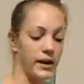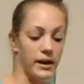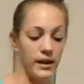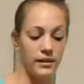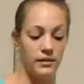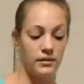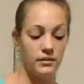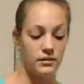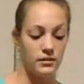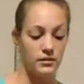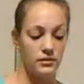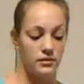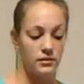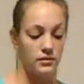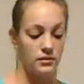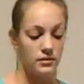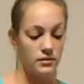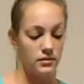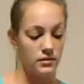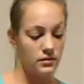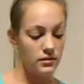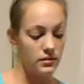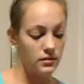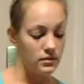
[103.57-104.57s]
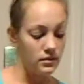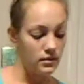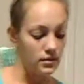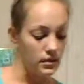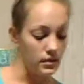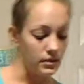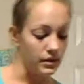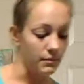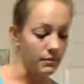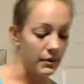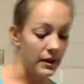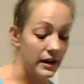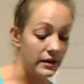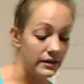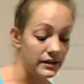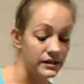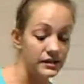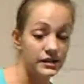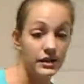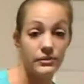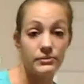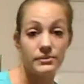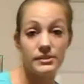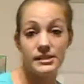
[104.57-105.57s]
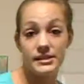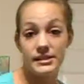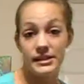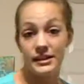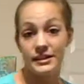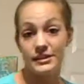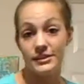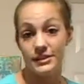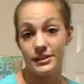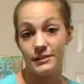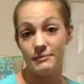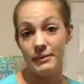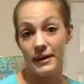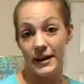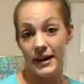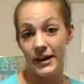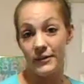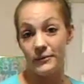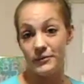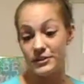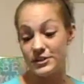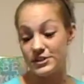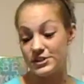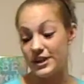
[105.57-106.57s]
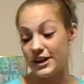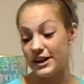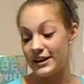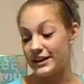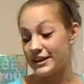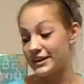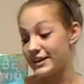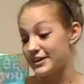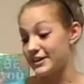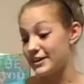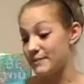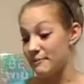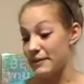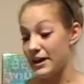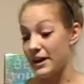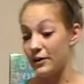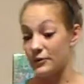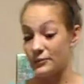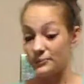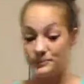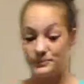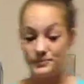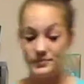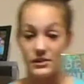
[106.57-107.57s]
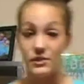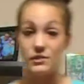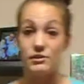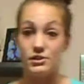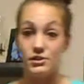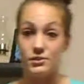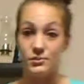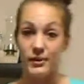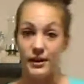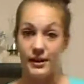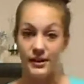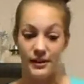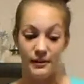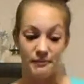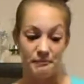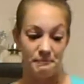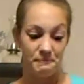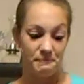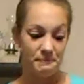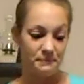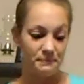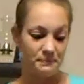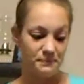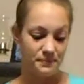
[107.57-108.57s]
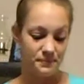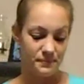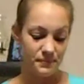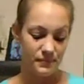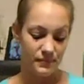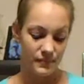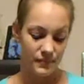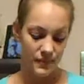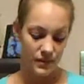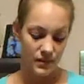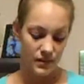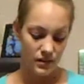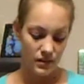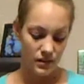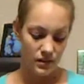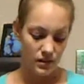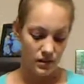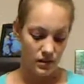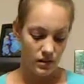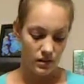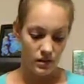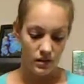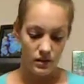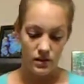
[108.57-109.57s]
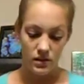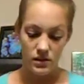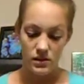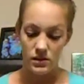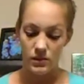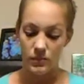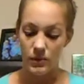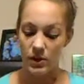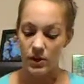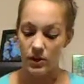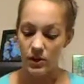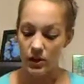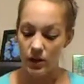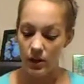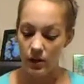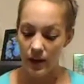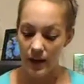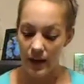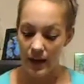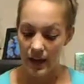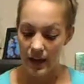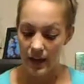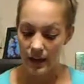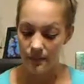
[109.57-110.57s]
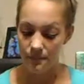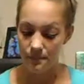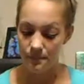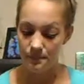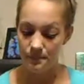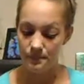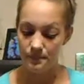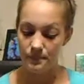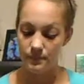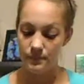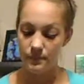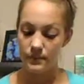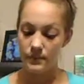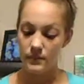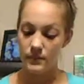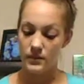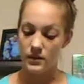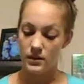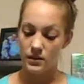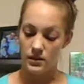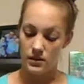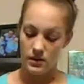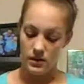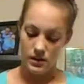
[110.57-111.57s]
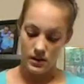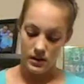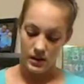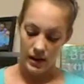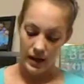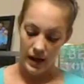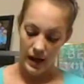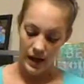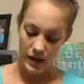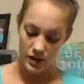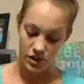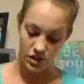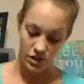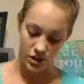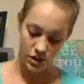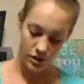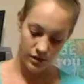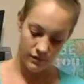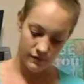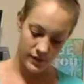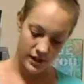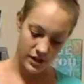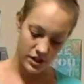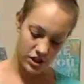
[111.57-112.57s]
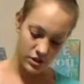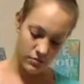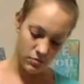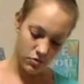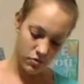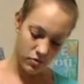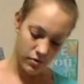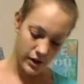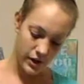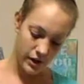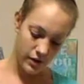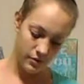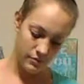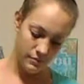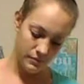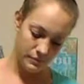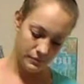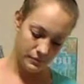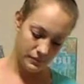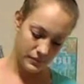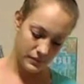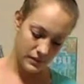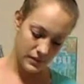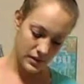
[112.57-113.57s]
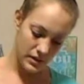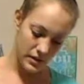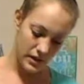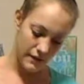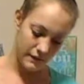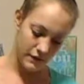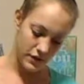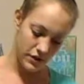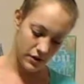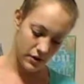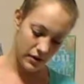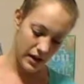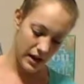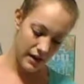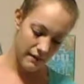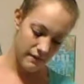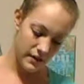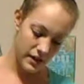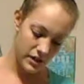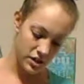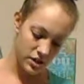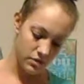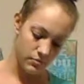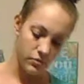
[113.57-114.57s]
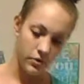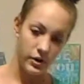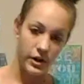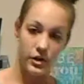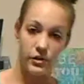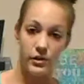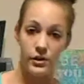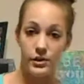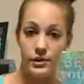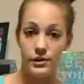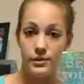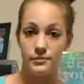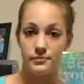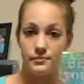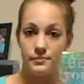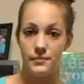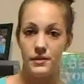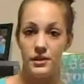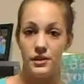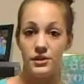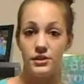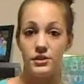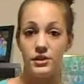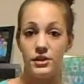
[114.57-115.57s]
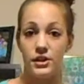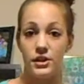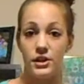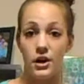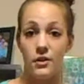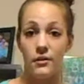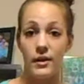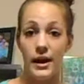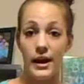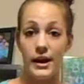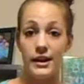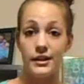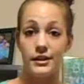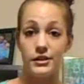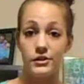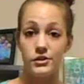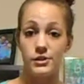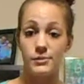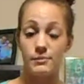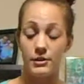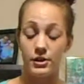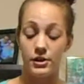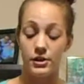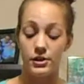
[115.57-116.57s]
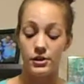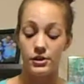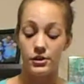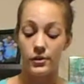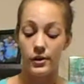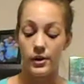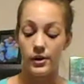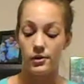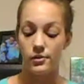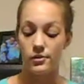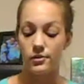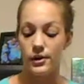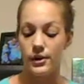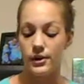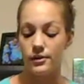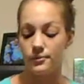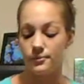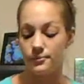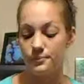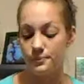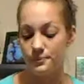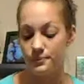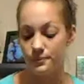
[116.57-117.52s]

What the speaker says: way the brownies don't stick to the pan when you're trying to get them out to enjoy them. So we're going to go ahead, add your vegetable oil. And if you don't have vegetable oil, you can go ahead and use pure canola oil.